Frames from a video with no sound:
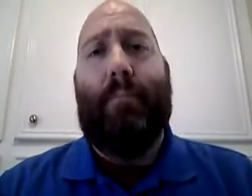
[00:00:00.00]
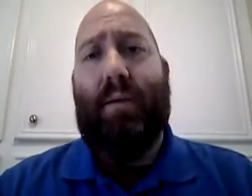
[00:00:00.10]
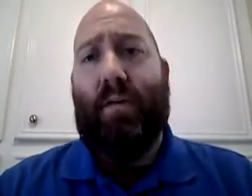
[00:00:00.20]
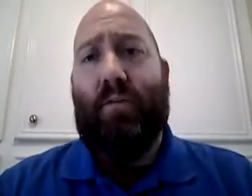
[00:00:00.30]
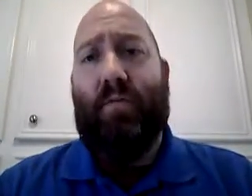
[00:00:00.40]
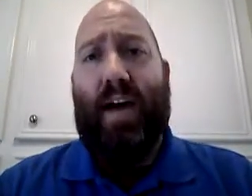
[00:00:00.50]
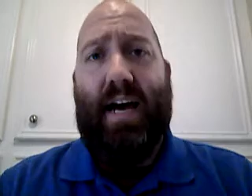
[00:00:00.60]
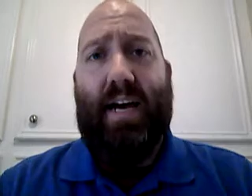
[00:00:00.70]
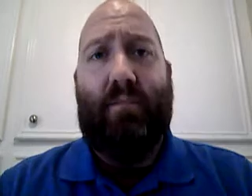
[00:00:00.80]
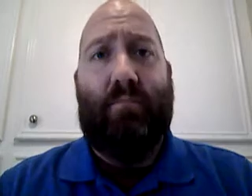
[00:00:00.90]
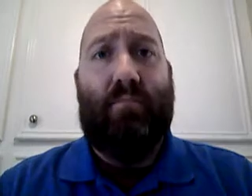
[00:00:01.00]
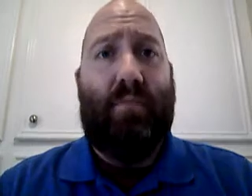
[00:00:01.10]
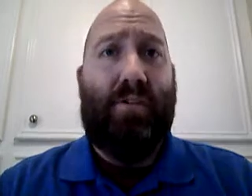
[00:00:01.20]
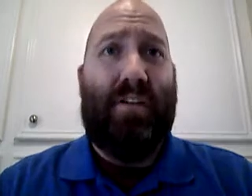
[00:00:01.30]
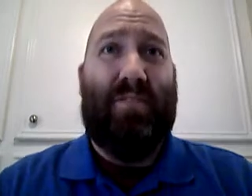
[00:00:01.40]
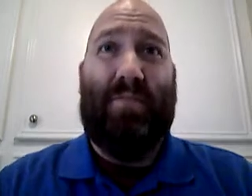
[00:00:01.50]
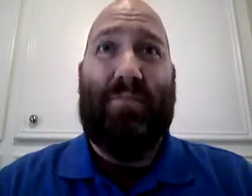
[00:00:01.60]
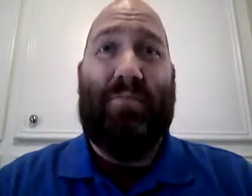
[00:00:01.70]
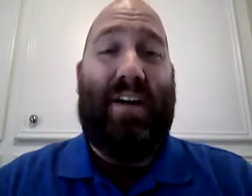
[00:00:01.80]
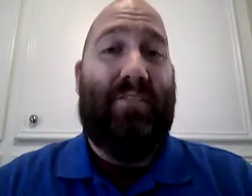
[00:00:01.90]
Maybe you've had music
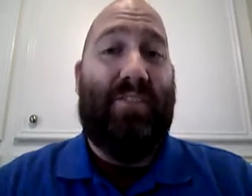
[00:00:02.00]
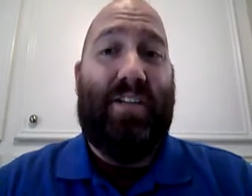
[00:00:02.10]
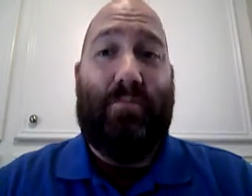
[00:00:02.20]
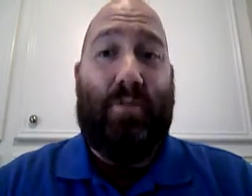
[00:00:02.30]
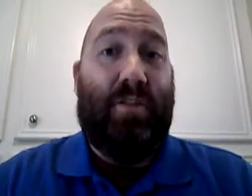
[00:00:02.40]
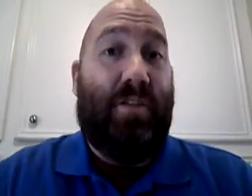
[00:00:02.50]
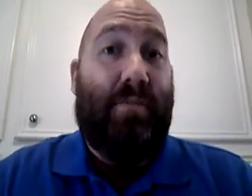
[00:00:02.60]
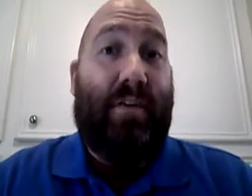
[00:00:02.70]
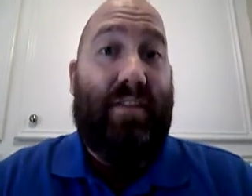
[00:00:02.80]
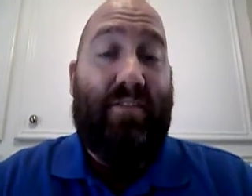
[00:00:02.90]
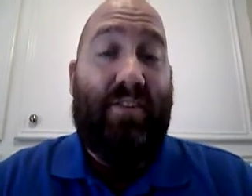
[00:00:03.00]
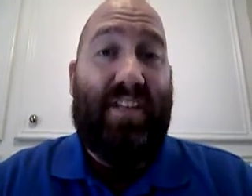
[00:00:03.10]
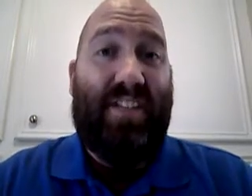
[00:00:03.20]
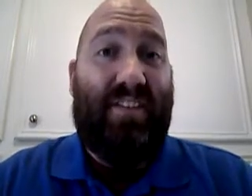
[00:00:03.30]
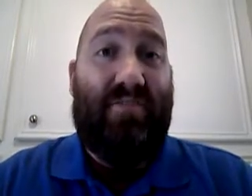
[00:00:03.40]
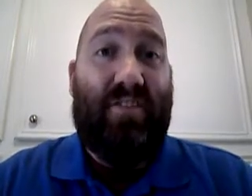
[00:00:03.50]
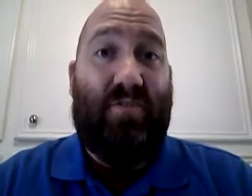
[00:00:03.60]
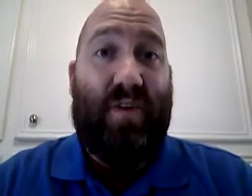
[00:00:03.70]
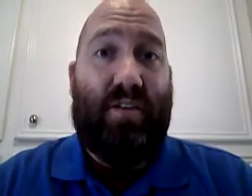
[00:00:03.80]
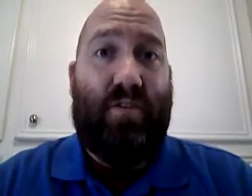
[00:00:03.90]
from five or six purchased by five or six different
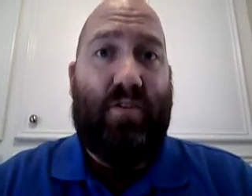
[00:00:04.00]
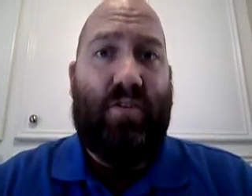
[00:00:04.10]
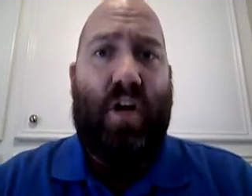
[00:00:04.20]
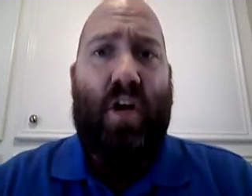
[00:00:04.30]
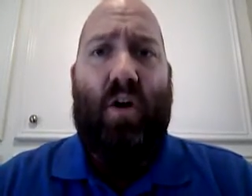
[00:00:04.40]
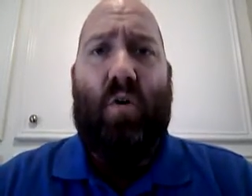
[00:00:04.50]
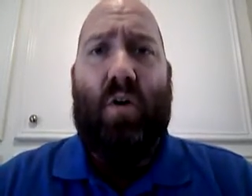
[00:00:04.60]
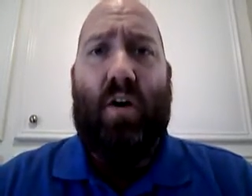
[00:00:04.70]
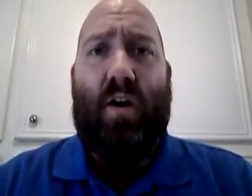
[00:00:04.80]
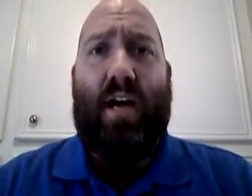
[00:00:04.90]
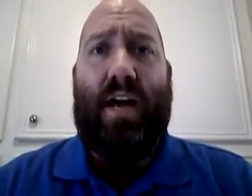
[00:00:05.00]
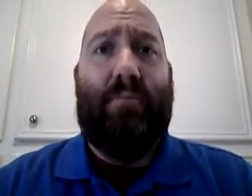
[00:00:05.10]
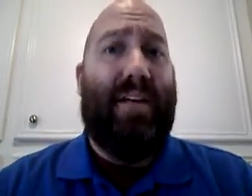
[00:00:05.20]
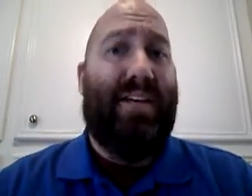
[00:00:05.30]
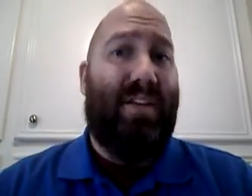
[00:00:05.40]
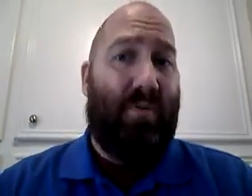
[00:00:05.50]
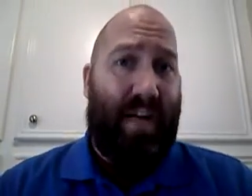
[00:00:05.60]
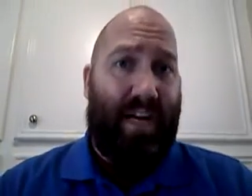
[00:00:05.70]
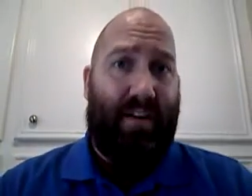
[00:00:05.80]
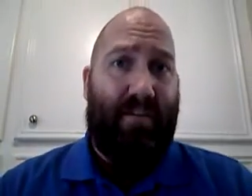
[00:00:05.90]
directors or have been
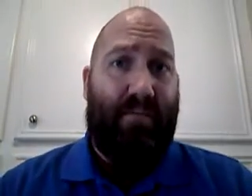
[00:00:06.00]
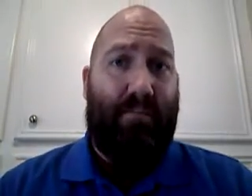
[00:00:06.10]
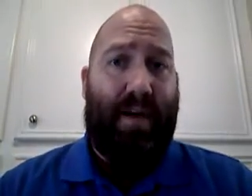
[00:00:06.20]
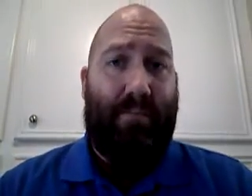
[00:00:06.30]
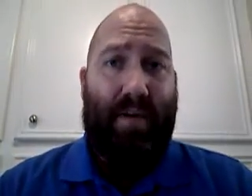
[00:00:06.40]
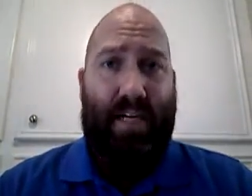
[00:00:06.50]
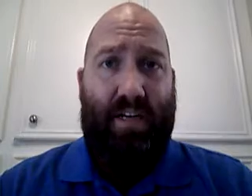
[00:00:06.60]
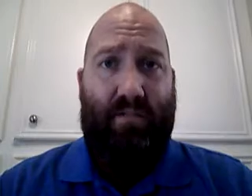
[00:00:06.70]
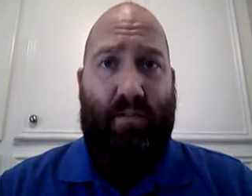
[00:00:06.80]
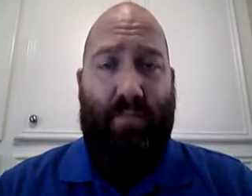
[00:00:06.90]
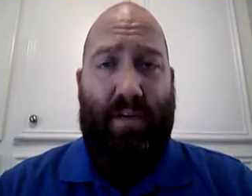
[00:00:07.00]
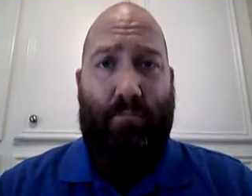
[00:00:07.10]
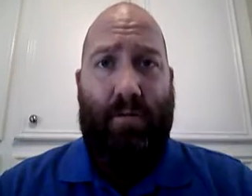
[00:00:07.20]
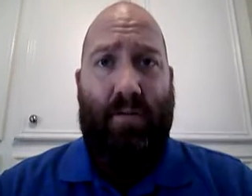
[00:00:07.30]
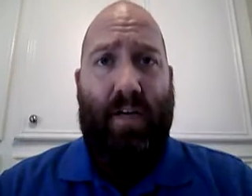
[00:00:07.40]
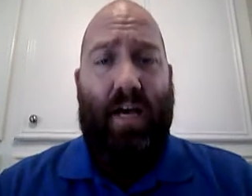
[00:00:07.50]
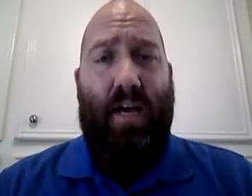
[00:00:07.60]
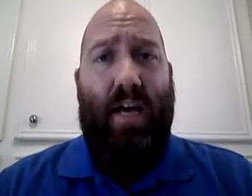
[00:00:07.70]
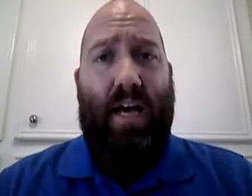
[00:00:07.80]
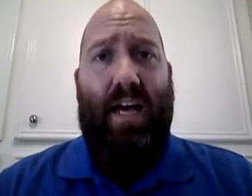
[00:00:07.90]
donated by many different people.
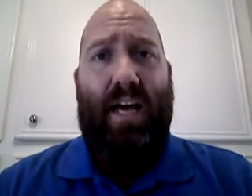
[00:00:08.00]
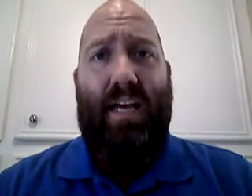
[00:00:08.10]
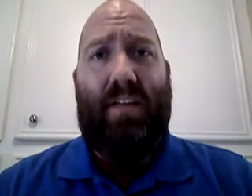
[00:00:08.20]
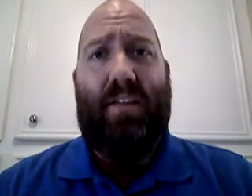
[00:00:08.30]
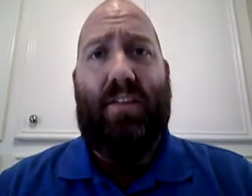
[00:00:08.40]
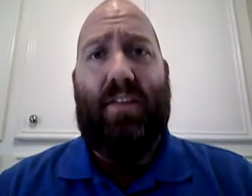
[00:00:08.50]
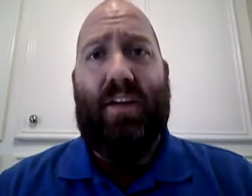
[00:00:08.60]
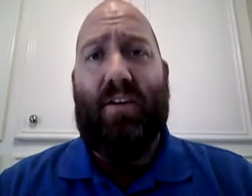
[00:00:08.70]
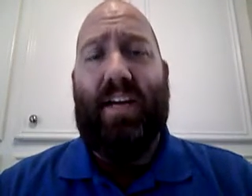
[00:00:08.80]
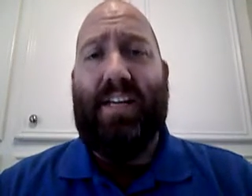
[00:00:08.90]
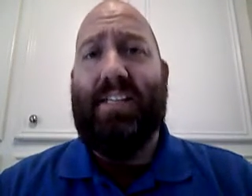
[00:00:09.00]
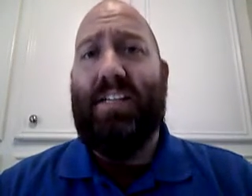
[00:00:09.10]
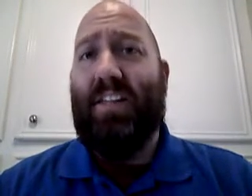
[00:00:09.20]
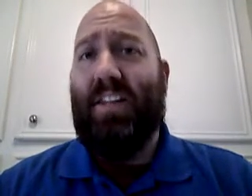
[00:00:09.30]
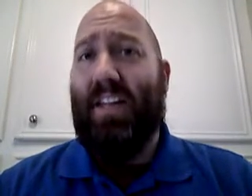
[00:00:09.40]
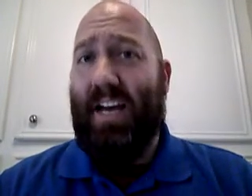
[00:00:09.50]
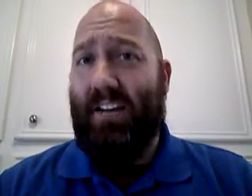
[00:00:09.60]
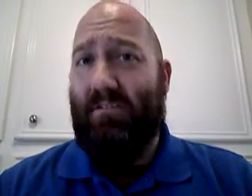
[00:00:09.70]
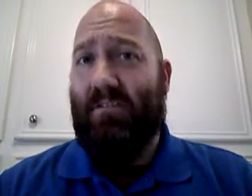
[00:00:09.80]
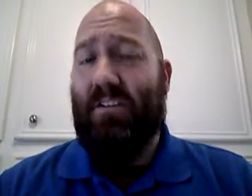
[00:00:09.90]
There is a
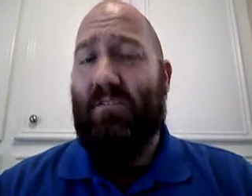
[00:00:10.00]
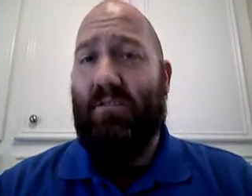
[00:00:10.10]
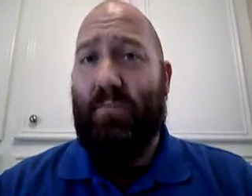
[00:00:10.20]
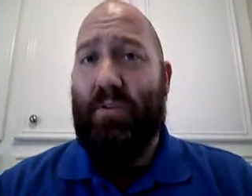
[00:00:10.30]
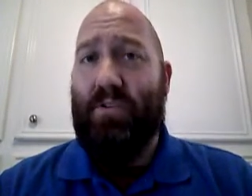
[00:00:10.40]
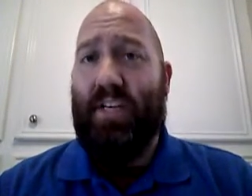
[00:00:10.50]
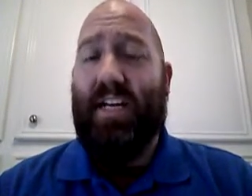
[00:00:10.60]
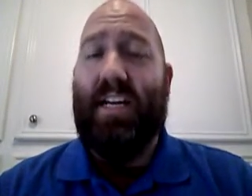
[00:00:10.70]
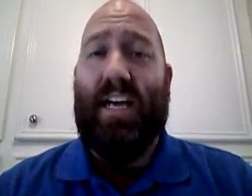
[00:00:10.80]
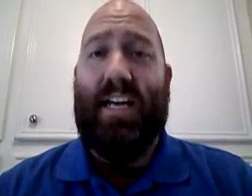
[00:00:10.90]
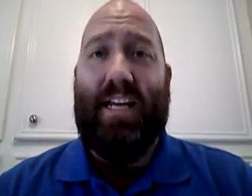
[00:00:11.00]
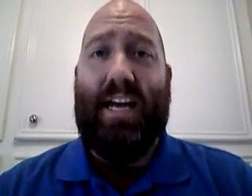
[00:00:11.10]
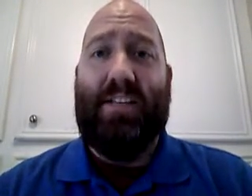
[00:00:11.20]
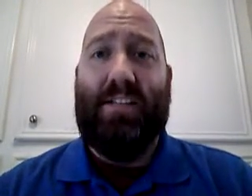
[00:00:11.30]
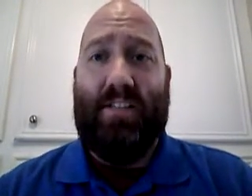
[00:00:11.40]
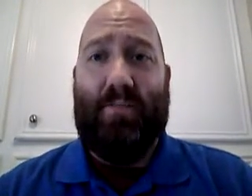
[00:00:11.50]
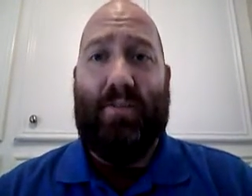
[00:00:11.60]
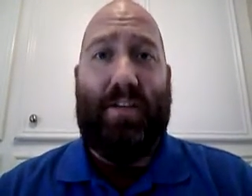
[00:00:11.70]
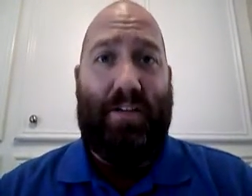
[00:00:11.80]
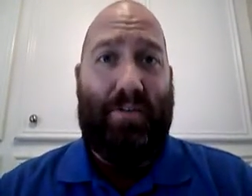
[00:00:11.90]
life for music, and yes, I
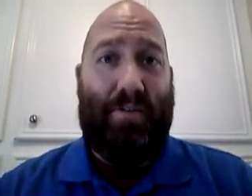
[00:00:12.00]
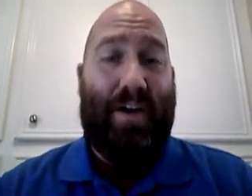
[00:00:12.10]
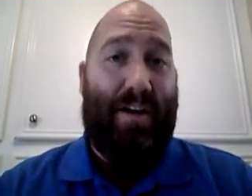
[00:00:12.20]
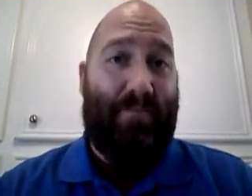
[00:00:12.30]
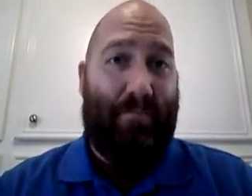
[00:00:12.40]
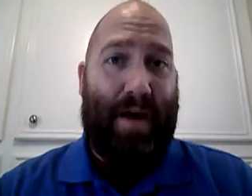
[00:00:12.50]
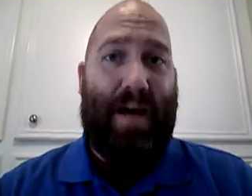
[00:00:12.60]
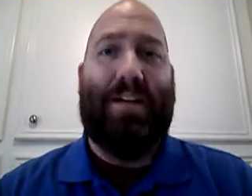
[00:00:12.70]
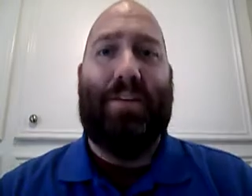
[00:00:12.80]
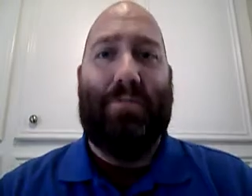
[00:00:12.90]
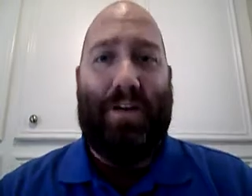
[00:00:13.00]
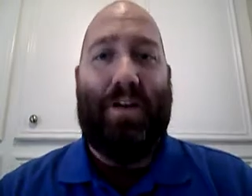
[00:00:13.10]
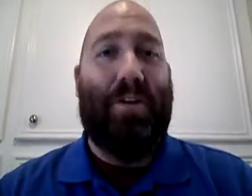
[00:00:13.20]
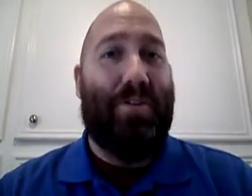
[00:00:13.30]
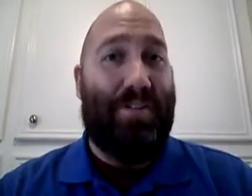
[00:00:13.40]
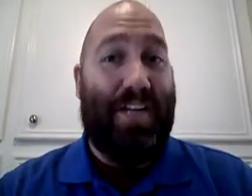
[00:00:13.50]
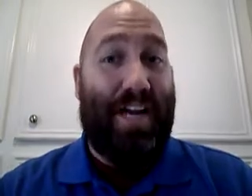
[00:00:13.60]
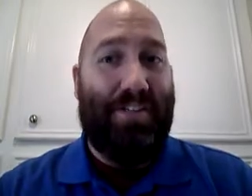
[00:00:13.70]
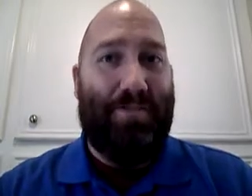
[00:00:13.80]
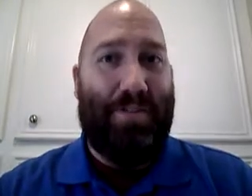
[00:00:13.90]
mean you have Bach and other
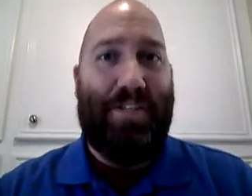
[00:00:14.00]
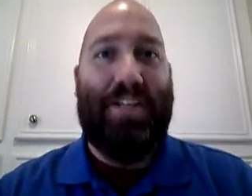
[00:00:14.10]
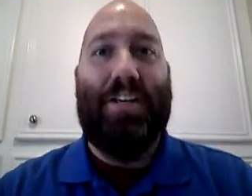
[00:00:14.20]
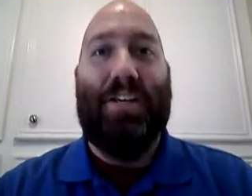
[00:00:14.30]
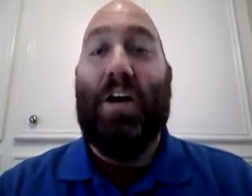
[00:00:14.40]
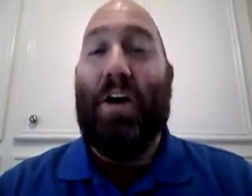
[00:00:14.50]
styles of music that